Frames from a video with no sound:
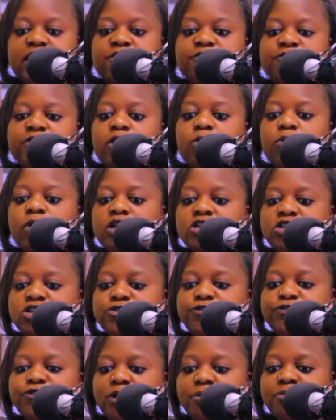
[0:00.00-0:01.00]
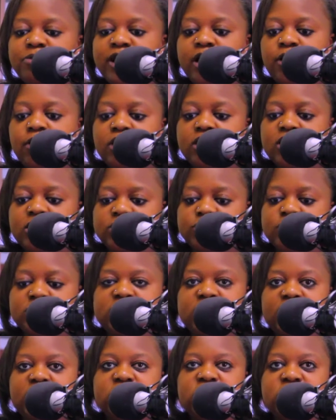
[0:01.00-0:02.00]
If they want to form their own
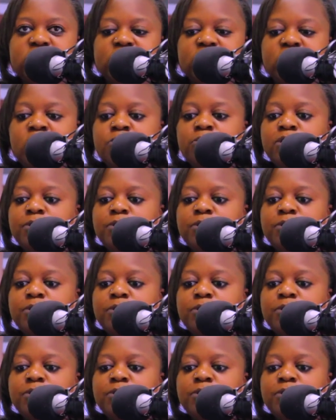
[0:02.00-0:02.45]
association,